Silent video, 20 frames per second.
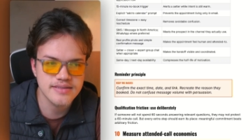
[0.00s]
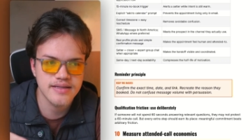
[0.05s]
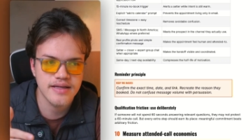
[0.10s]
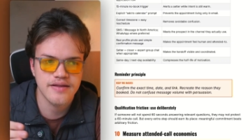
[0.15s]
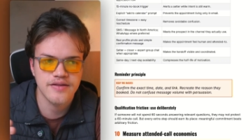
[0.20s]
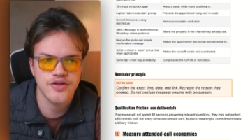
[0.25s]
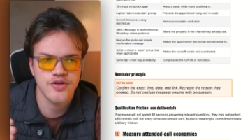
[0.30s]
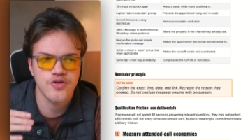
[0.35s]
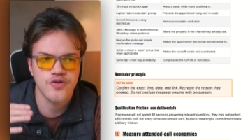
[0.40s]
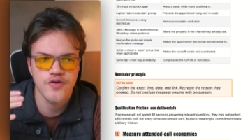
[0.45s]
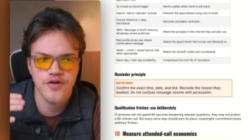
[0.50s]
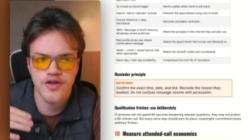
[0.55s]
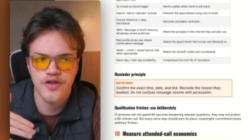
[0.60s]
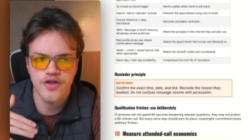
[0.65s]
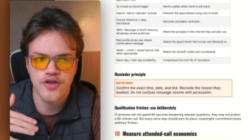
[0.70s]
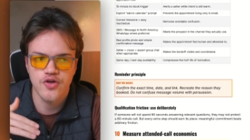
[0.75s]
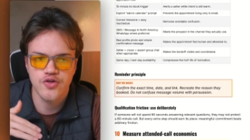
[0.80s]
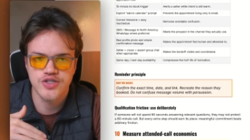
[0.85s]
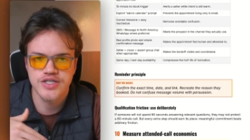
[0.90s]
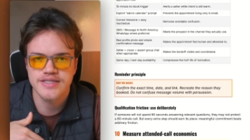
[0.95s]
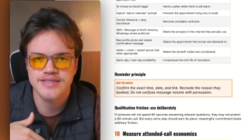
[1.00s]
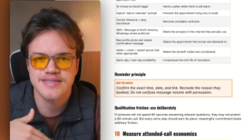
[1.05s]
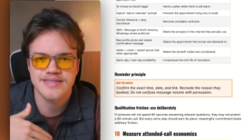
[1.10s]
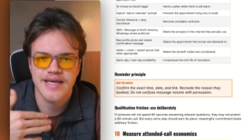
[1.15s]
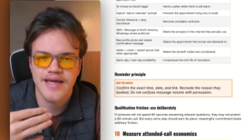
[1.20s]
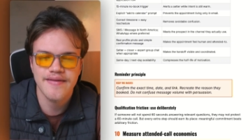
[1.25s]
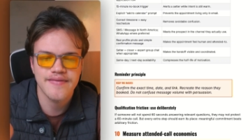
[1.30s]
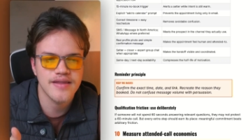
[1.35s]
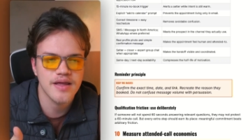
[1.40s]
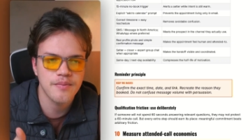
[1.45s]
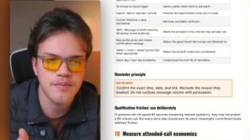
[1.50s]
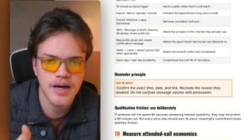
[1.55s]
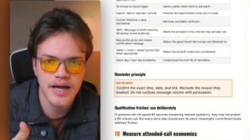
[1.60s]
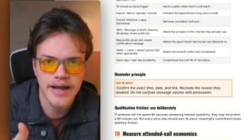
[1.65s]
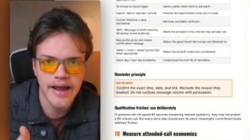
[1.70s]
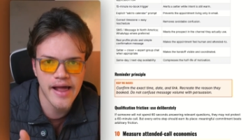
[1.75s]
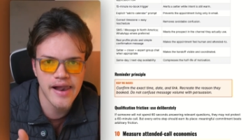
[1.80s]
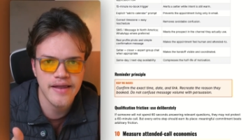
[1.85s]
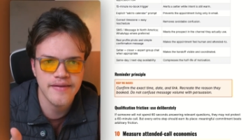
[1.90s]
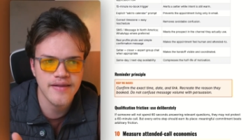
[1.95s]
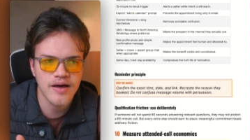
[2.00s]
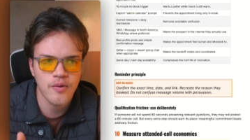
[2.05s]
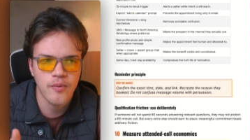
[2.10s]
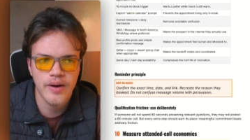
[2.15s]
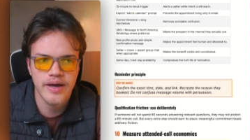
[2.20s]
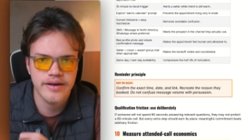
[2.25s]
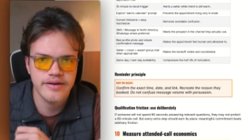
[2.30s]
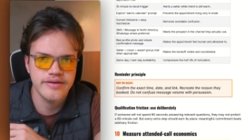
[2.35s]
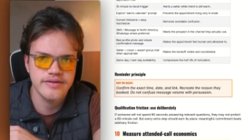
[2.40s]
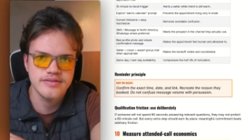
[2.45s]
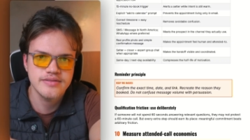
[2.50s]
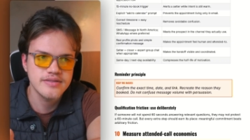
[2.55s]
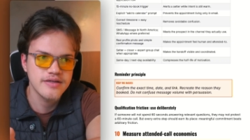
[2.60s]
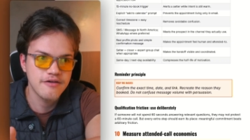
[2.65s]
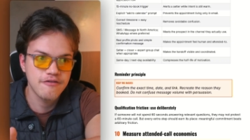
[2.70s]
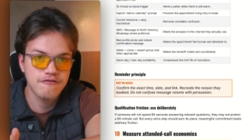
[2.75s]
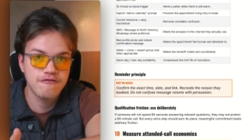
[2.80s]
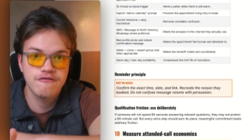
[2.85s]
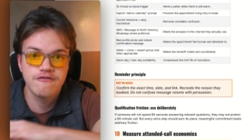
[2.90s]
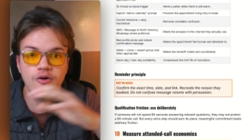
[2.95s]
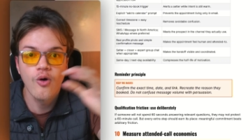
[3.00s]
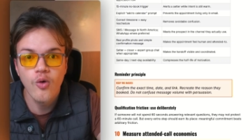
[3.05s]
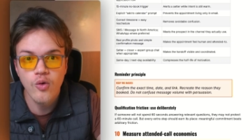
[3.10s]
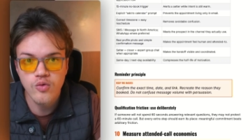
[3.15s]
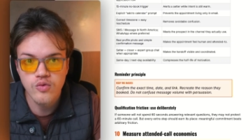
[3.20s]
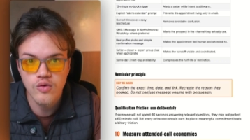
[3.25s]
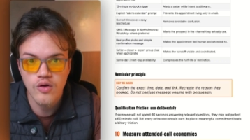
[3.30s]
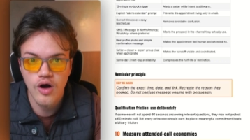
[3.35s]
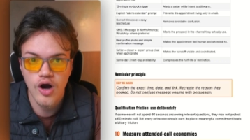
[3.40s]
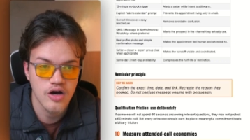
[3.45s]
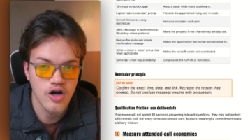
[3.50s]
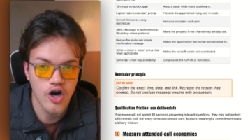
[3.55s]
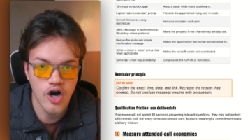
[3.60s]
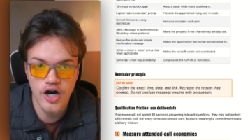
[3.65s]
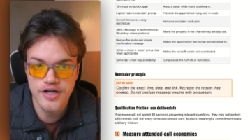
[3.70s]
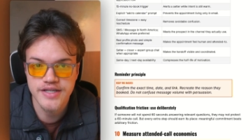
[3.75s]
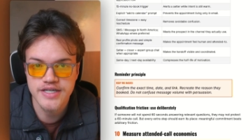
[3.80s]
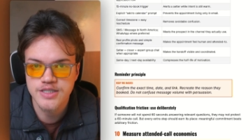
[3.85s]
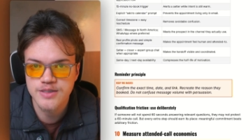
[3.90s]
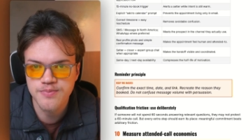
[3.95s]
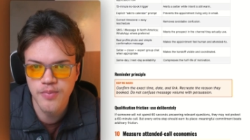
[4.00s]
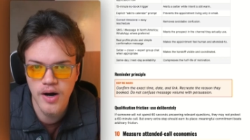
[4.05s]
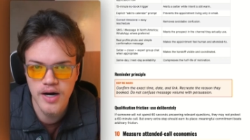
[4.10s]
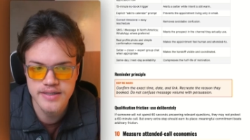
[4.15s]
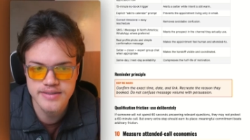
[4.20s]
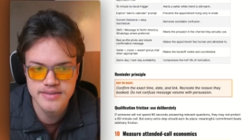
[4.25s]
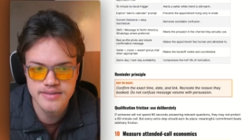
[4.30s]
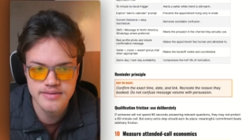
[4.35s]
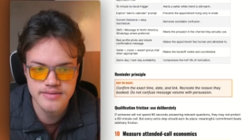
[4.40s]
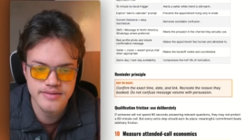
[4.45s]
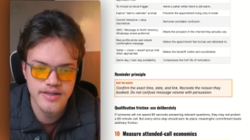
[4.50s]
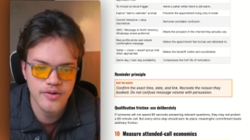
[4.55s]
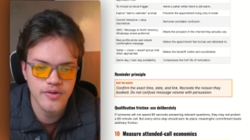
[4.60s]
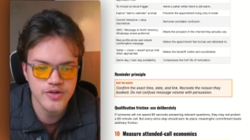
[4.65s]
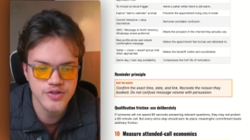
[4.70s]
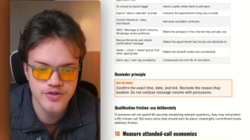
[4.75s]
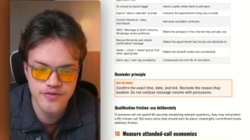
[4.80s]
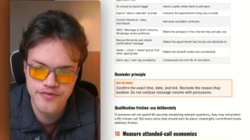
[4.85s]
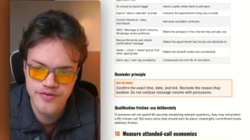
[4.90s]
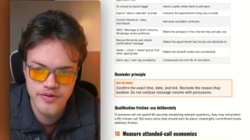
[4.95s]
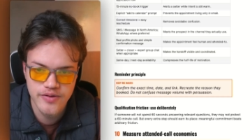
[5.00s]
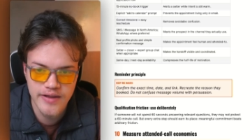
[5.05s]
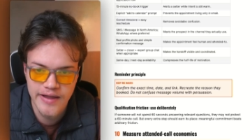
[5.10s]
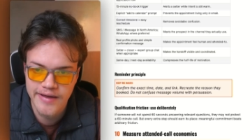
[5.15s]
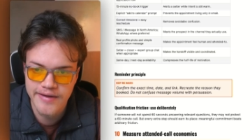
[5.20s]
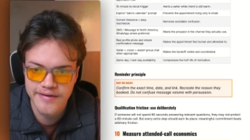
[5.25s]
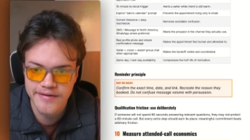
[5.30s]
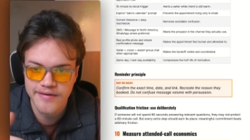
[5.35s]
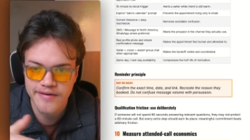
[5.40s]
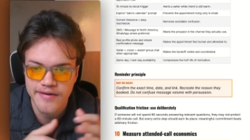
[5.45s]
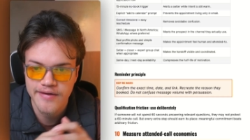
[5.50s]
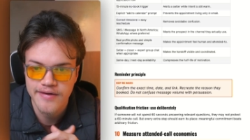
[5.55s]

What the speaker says: Then you just send them a calendar where it's full other spots. They're going to feel like